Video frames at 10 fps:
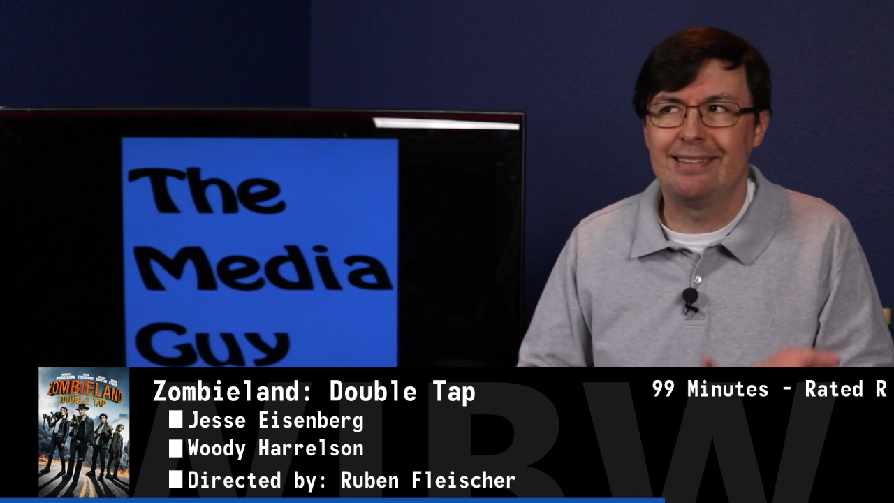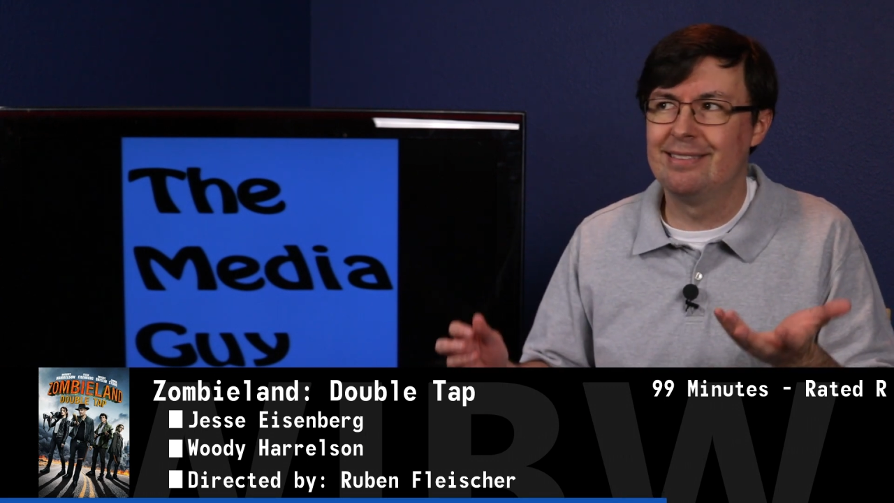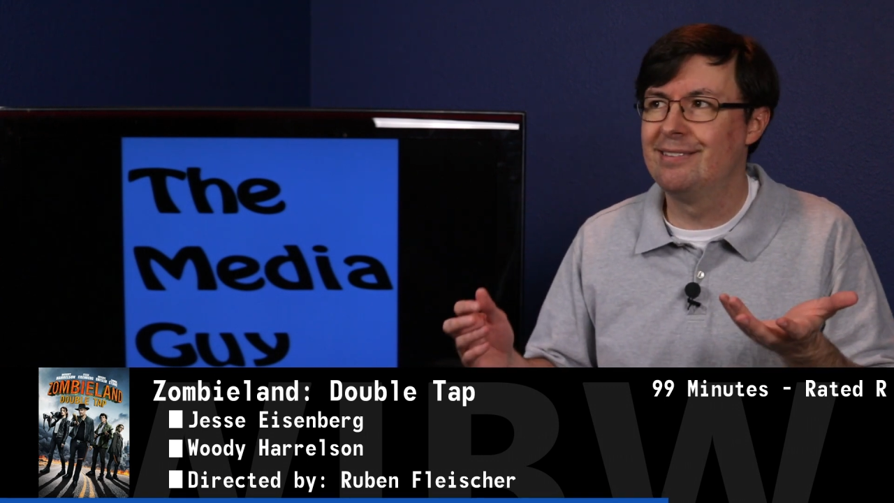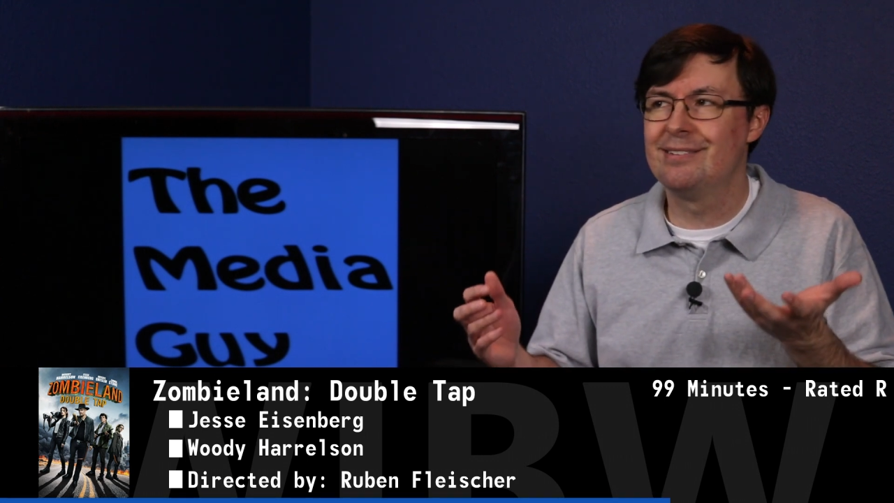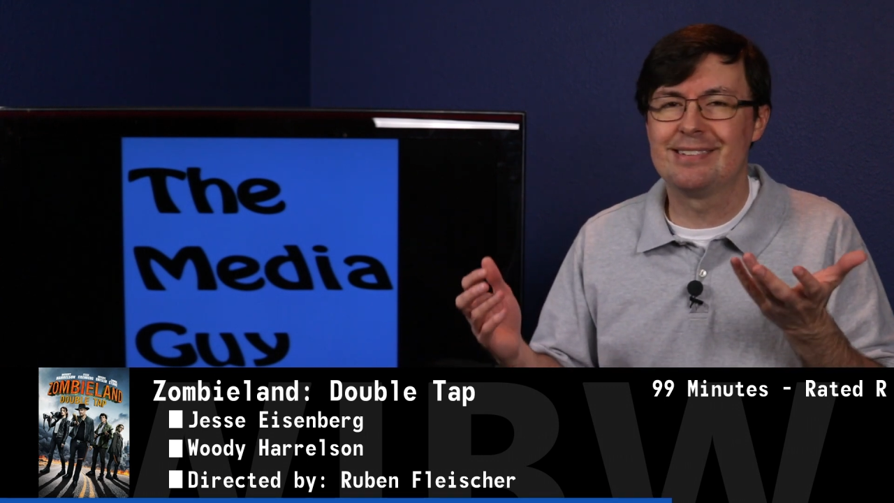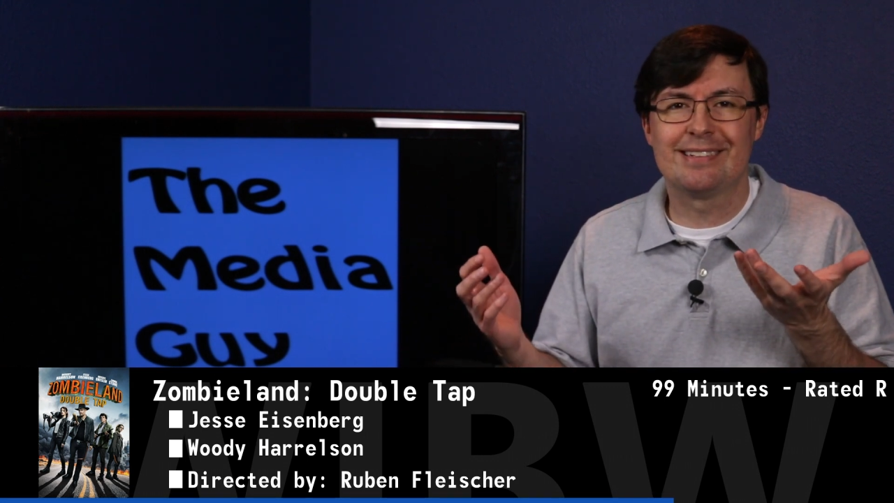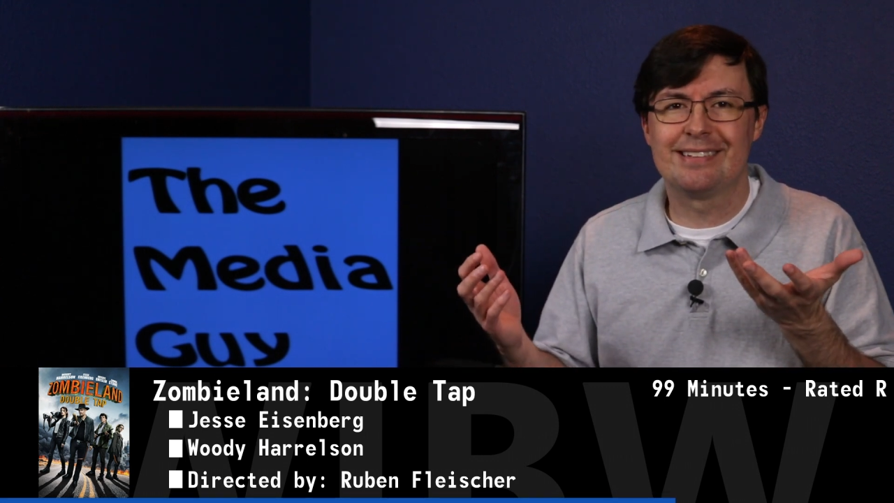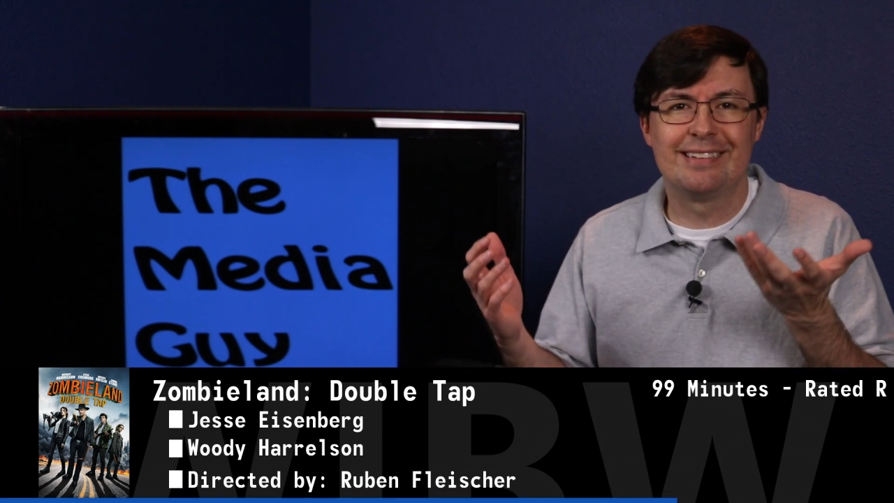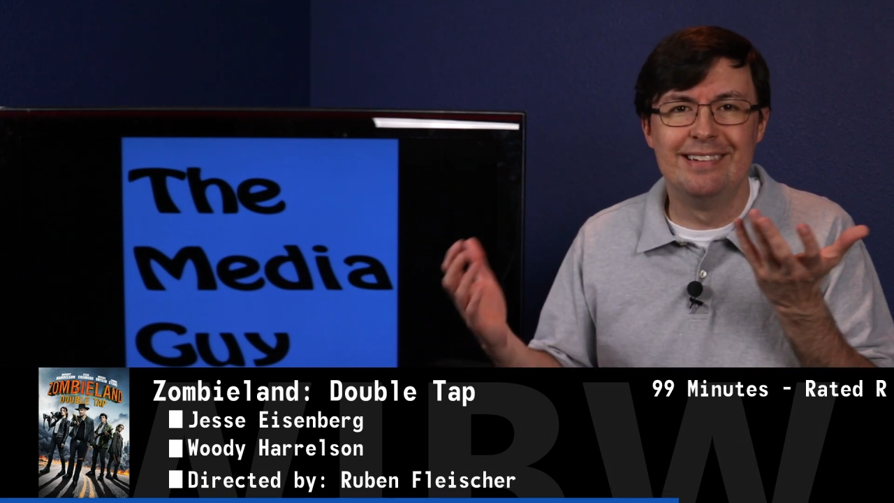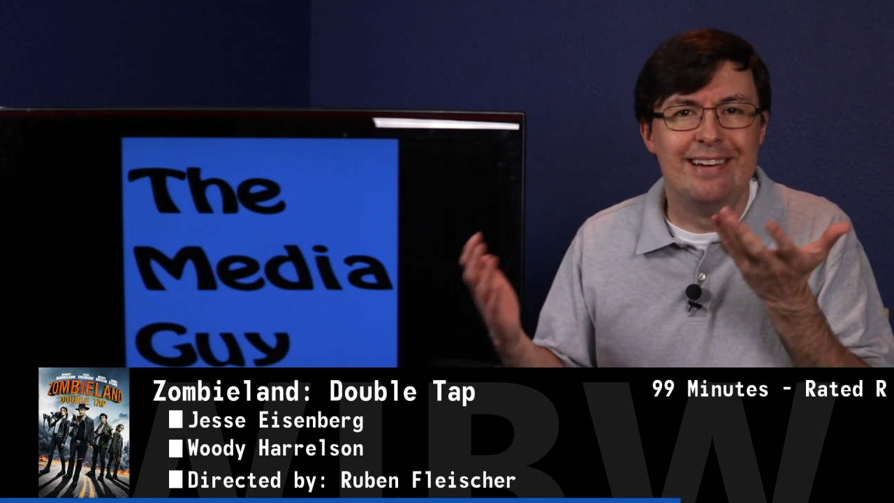There's
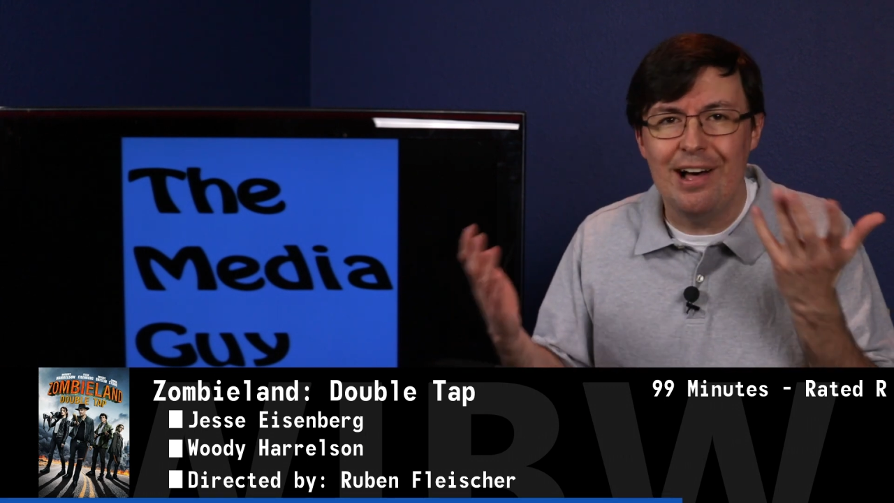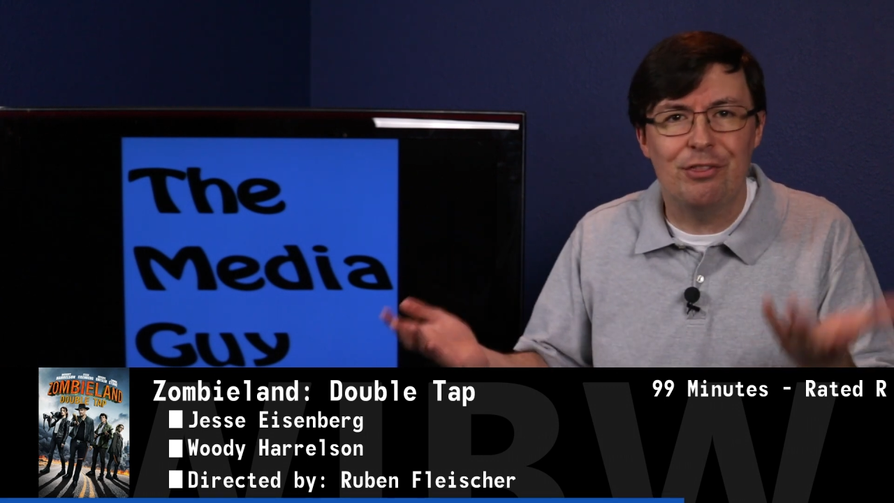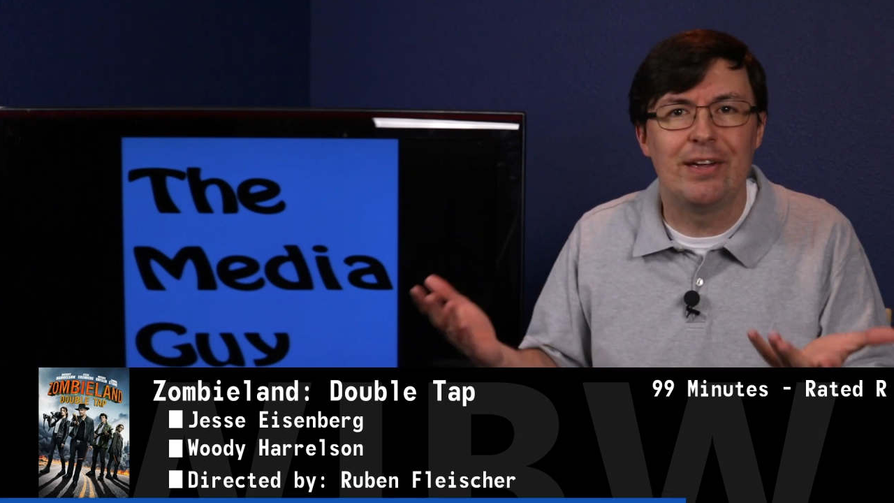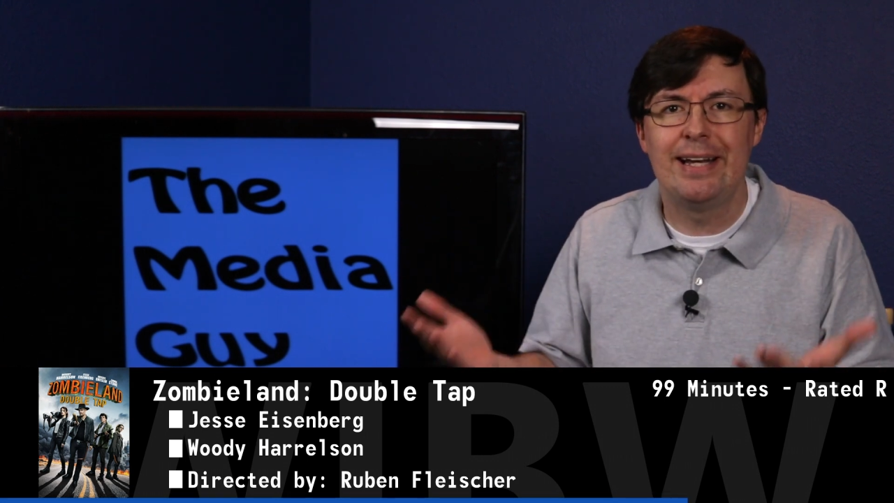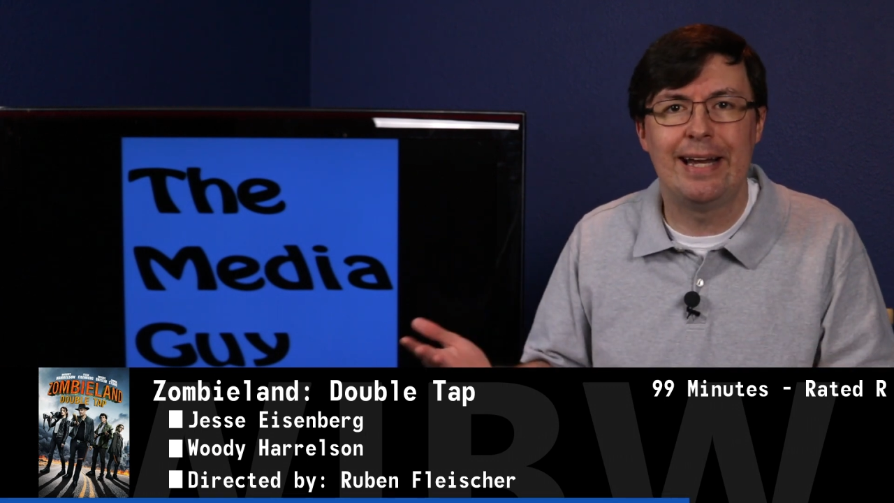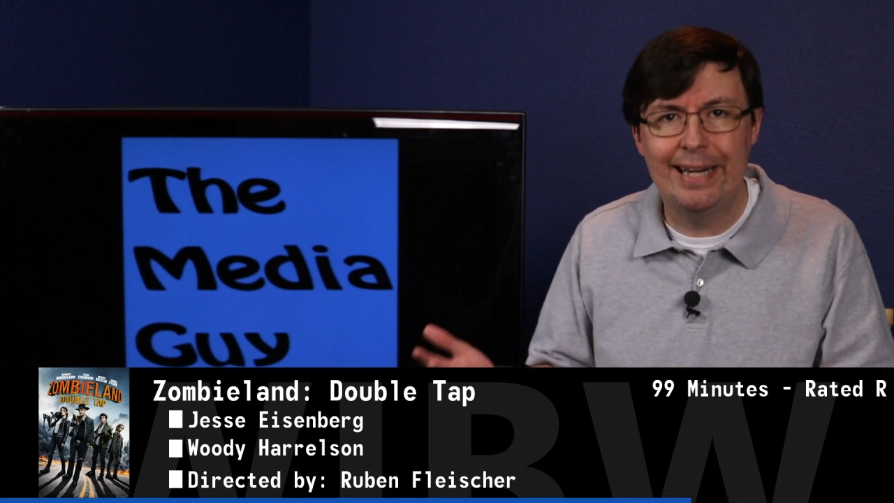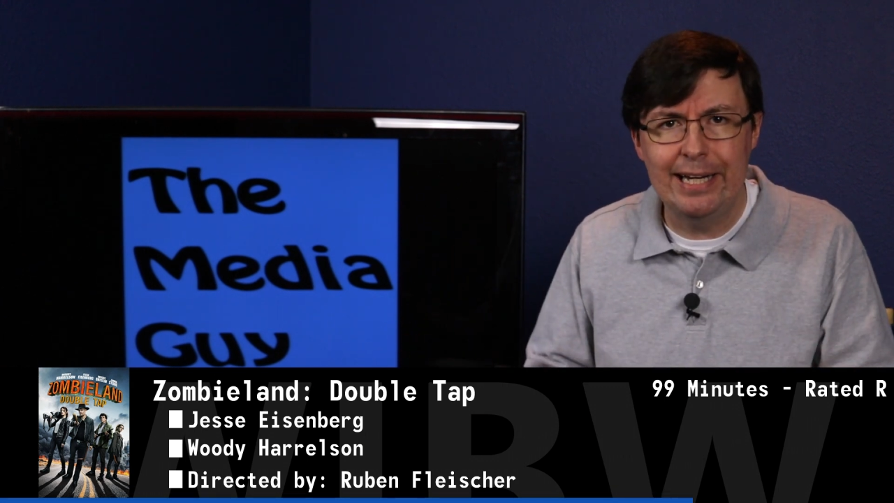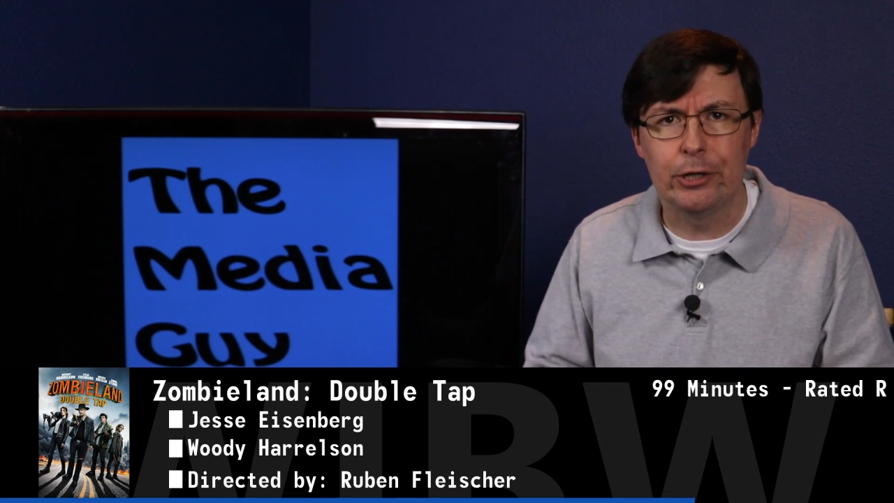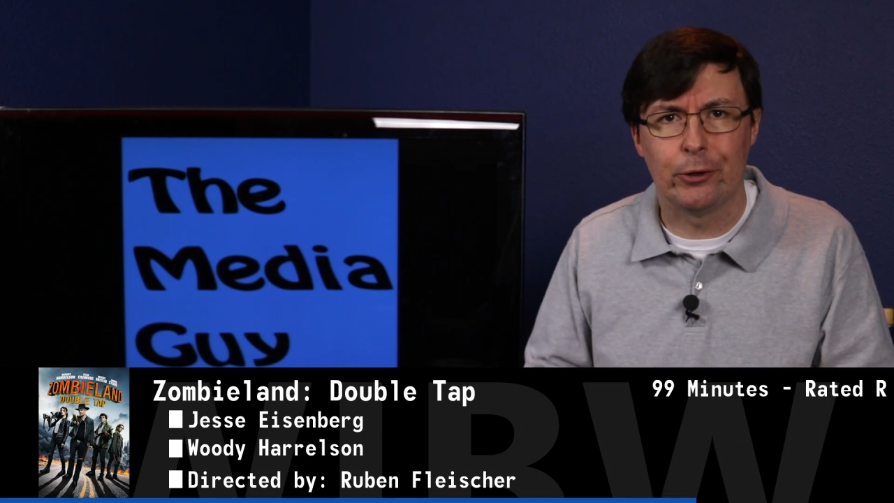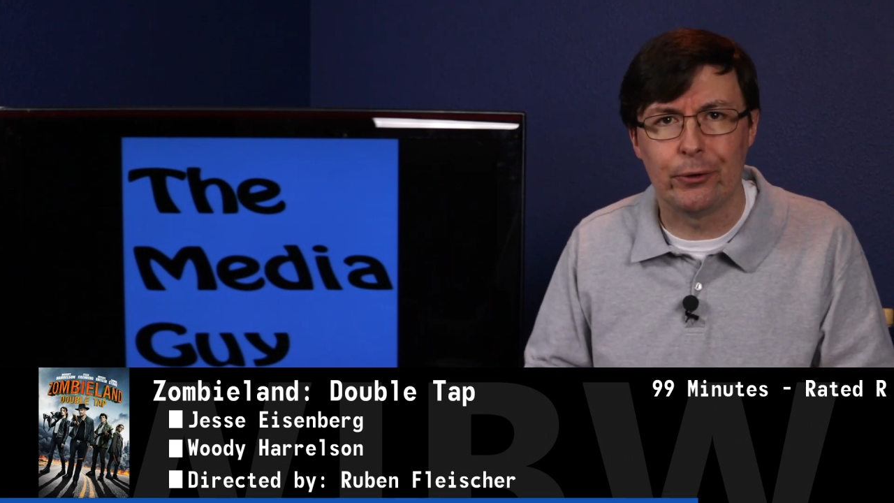nothing
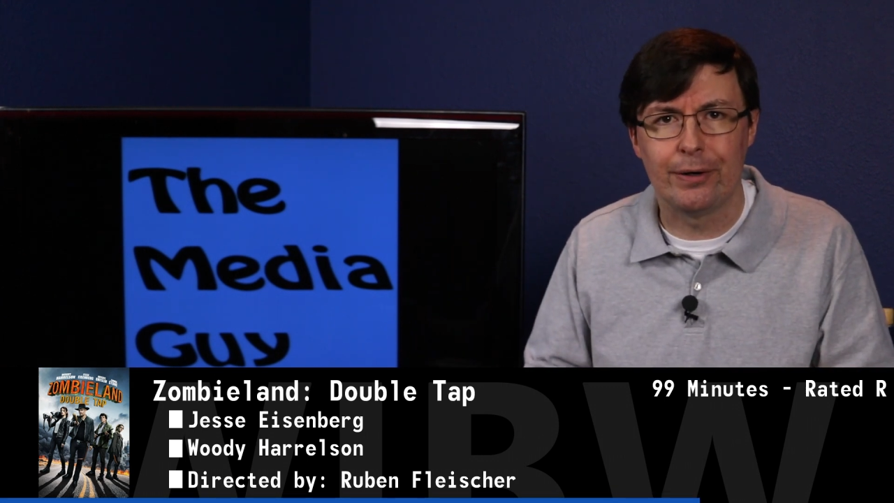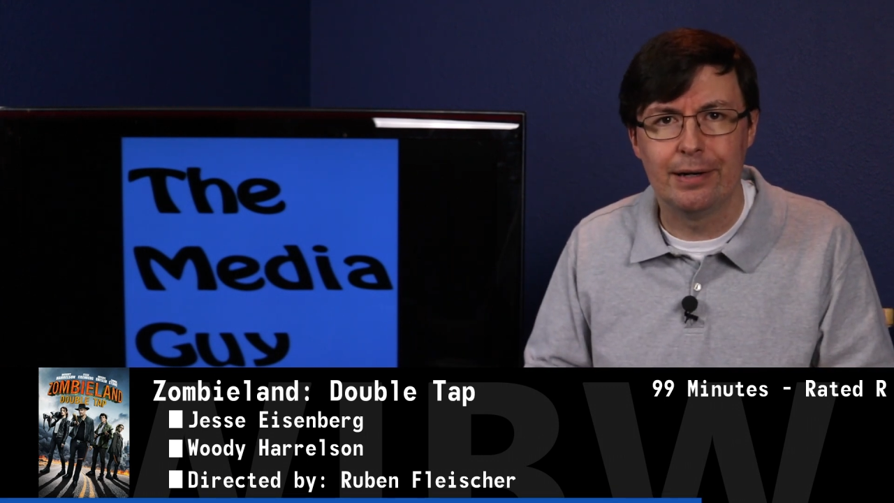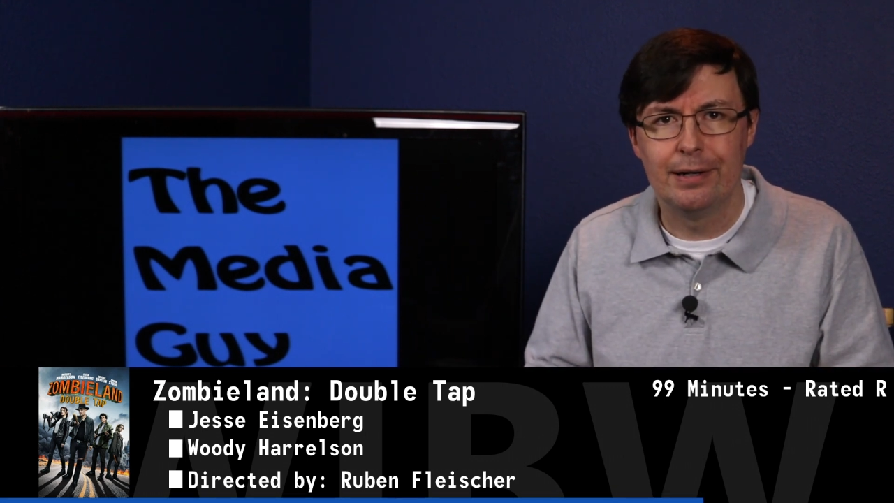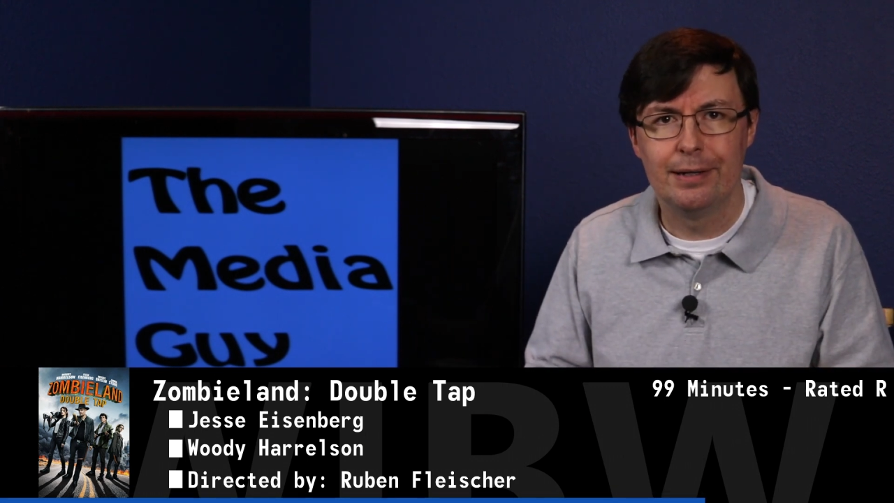here.